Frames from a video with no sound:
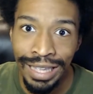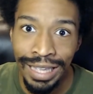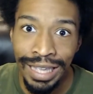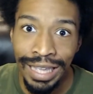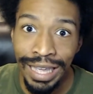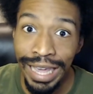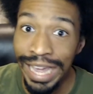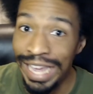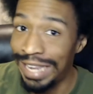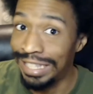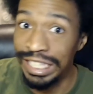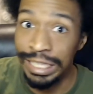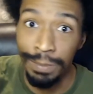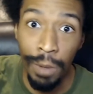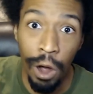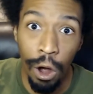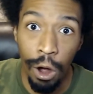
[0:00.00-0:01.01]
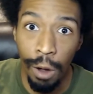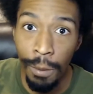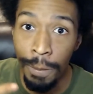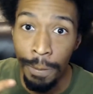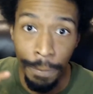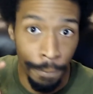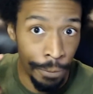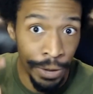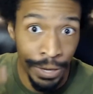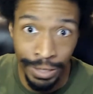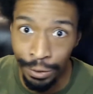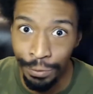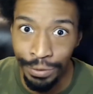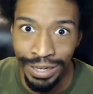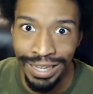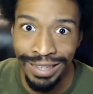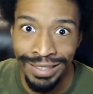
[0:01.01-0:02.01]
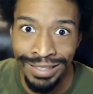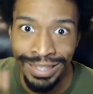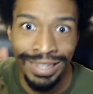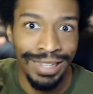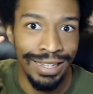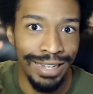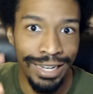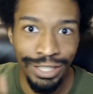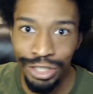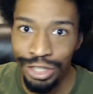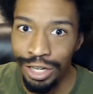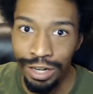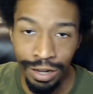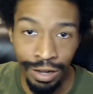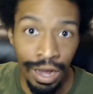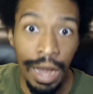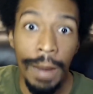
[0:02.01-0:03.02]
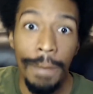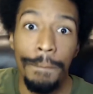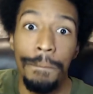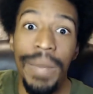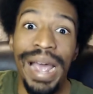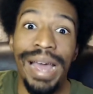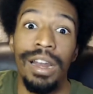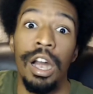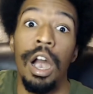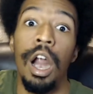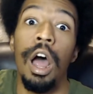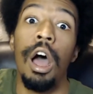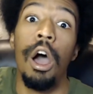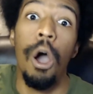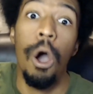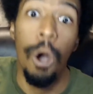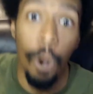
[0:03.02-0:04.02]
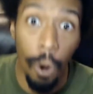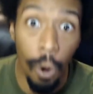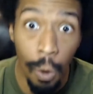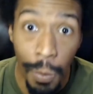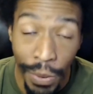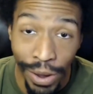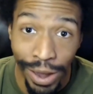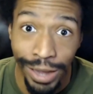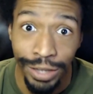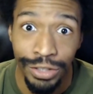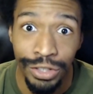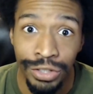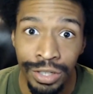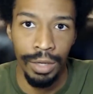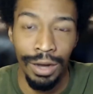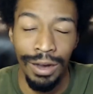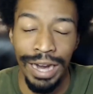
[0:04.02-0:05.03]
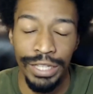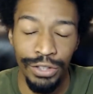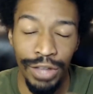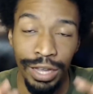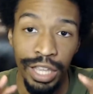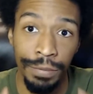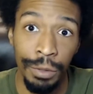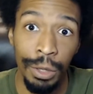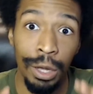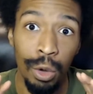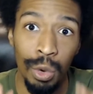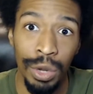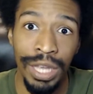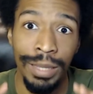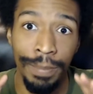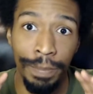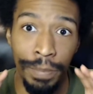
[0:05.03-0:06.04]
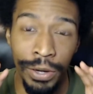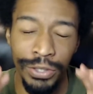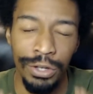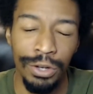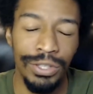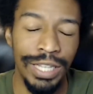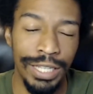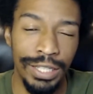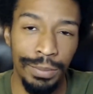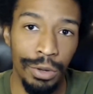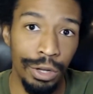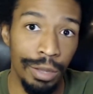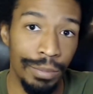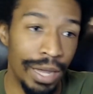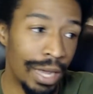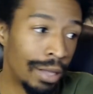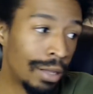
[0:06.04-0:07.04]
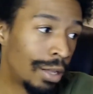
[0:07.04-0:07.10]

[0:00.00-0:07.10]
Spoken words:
And small victories this year matter a whole bunch. All right, so I'll give you a quick personal testimony of mine.